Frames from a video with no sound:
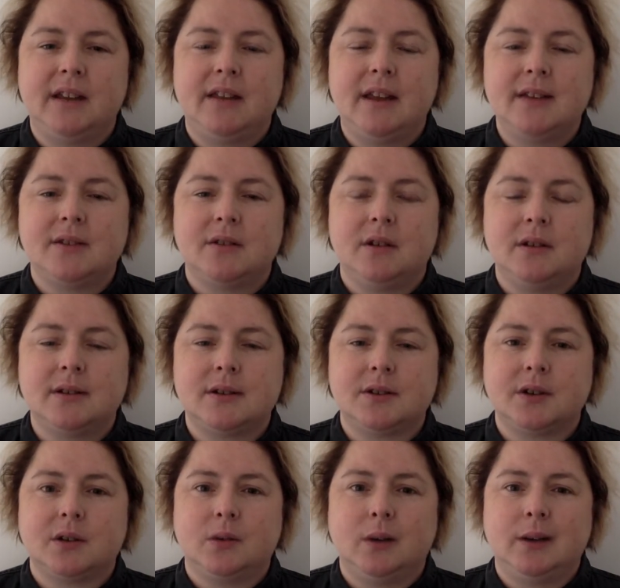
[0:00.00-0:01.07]
These are all sort
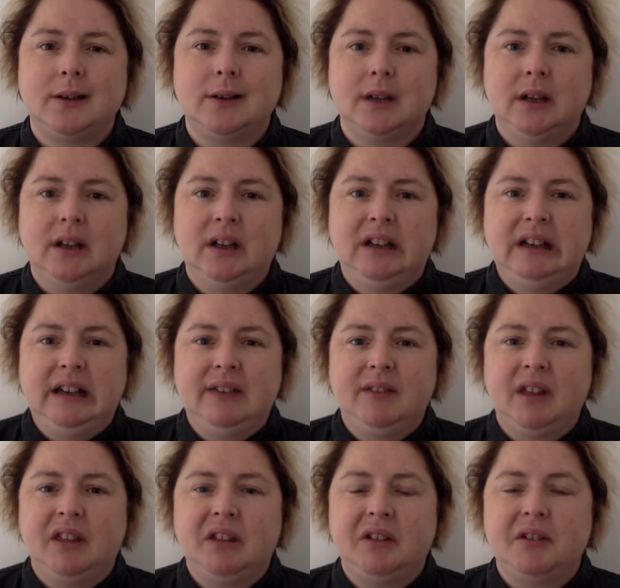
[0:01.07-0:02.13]
of quite, even
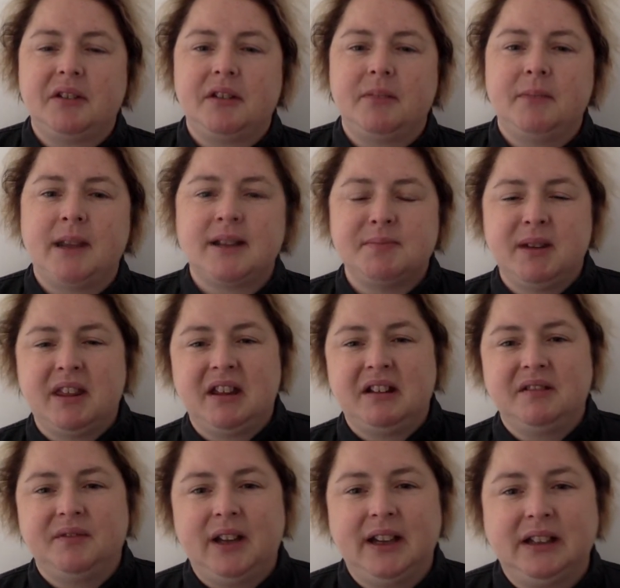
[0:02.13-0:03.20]
the thought of them makes me
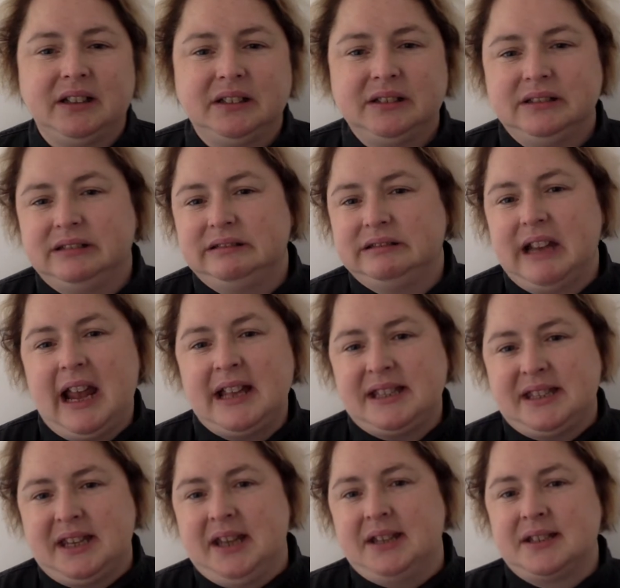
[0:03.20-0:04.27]
think of like
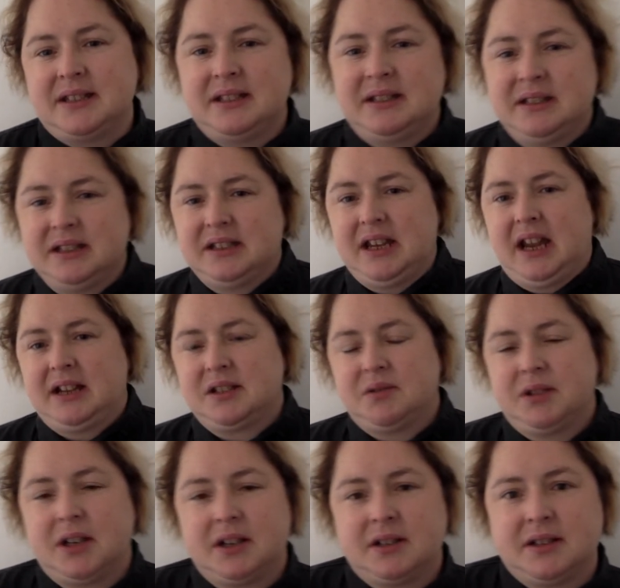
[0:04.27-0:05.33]
essays and tax
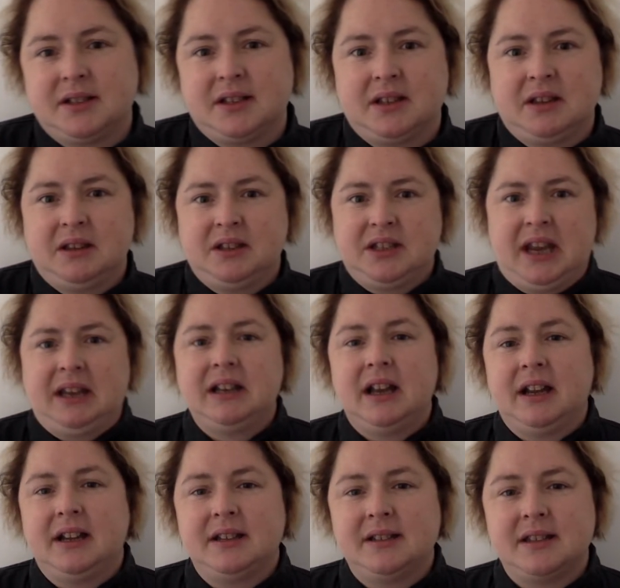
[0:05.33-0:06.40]
returns and
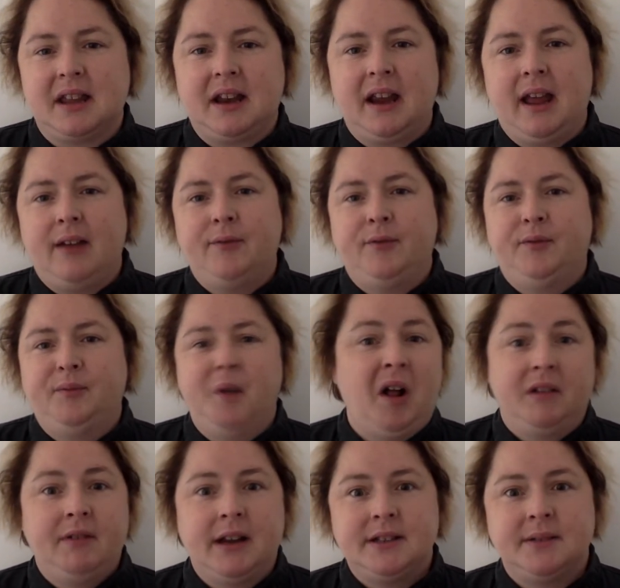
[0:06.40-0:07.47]
deadlines that I have
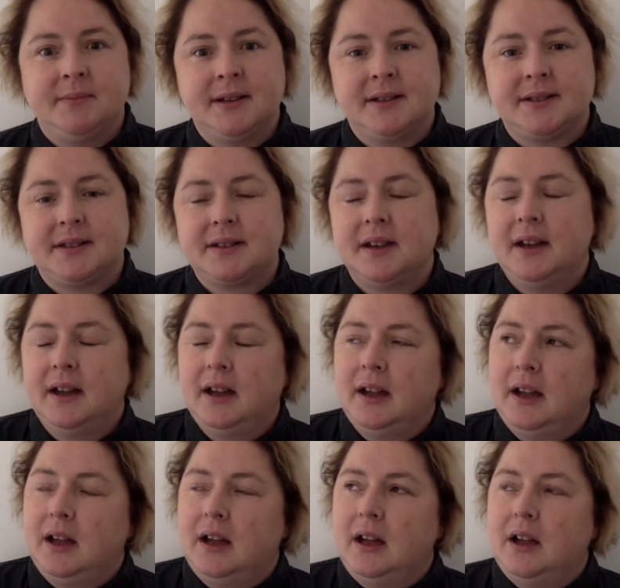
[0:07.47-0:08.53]
already missed.
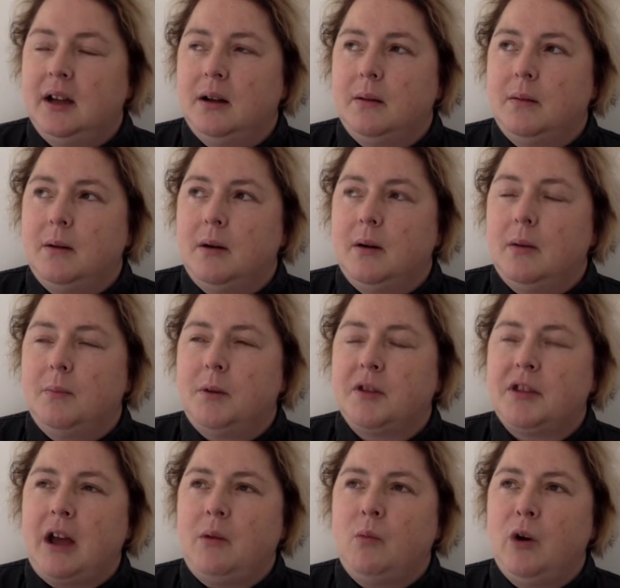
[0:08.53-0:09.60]
But
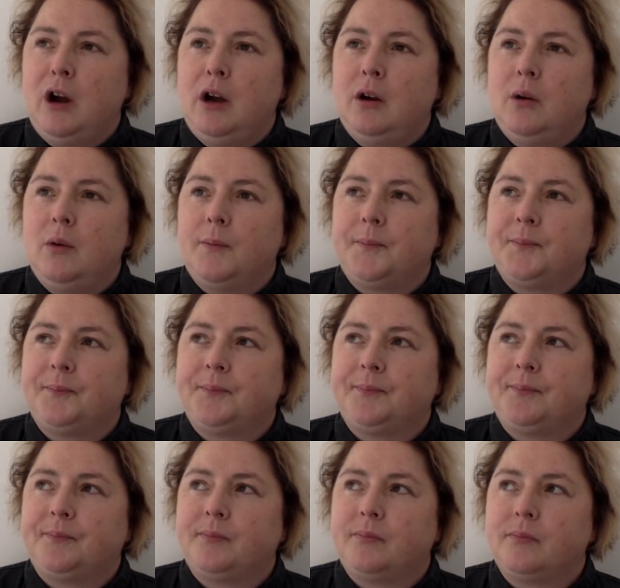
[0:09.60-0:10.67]
that we're
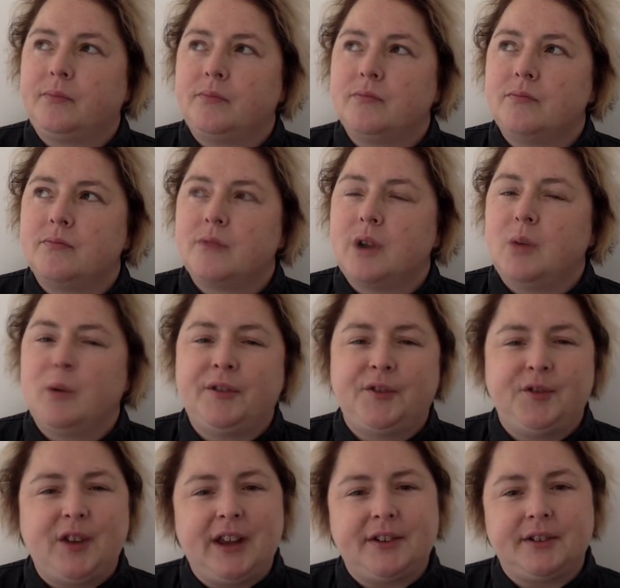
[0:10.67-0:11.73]

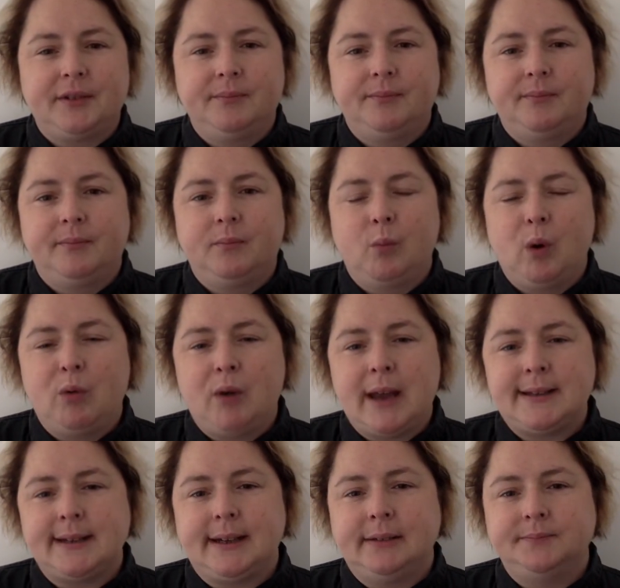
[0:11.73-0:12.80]
fit, we're
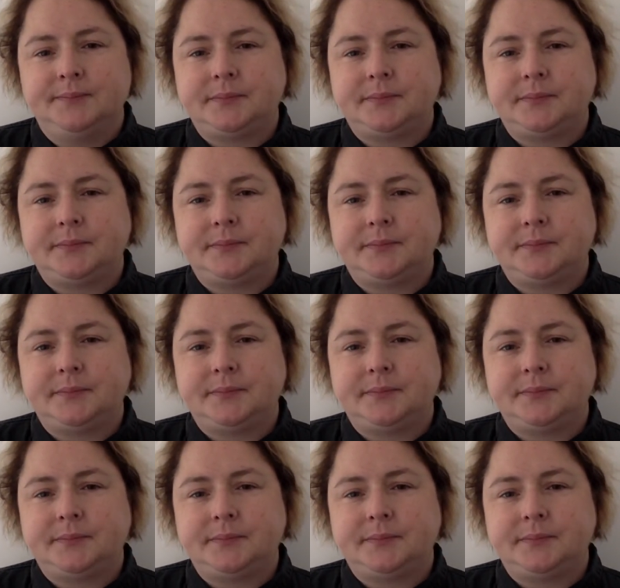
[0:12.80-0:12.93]
ready.